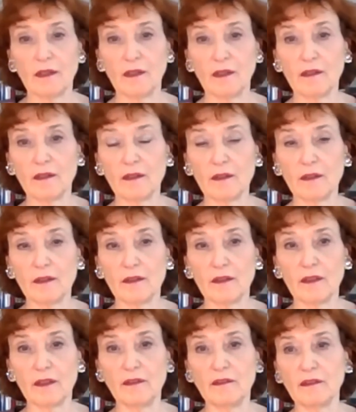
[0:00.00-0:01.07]

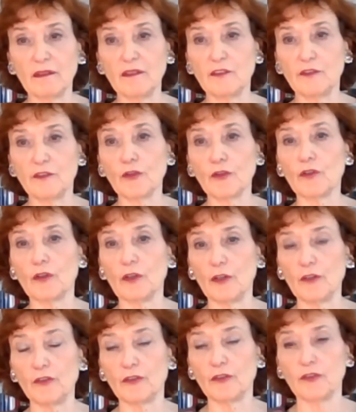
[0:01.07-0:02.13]
it's for
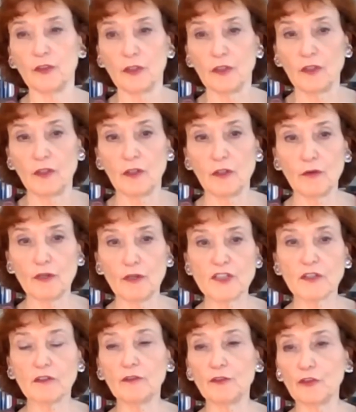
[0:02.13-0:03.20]
us a
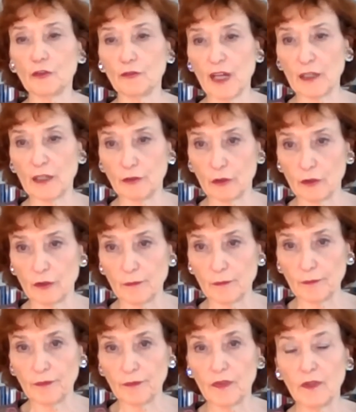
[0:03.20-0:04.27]
question of survival.
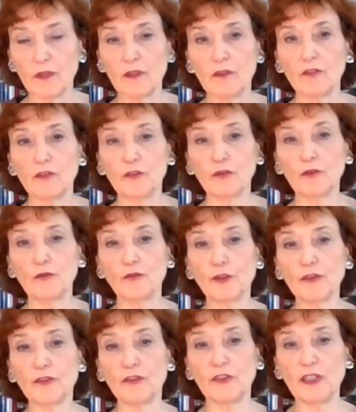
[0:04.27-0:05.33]
So
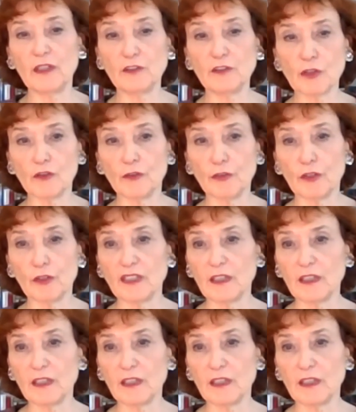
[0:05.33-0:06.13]
first thing, transfer